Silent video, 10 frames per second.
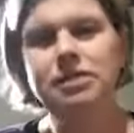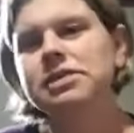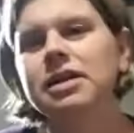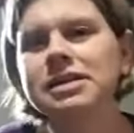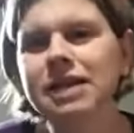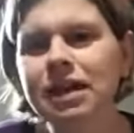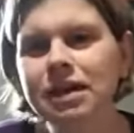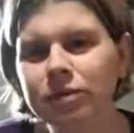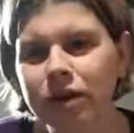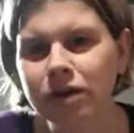So has
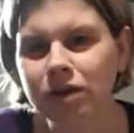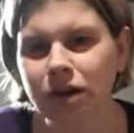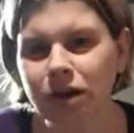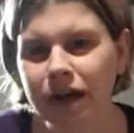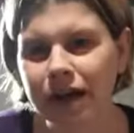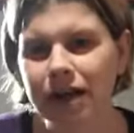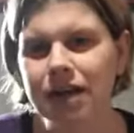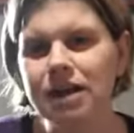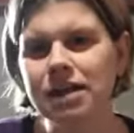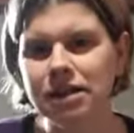anyone got
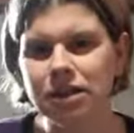any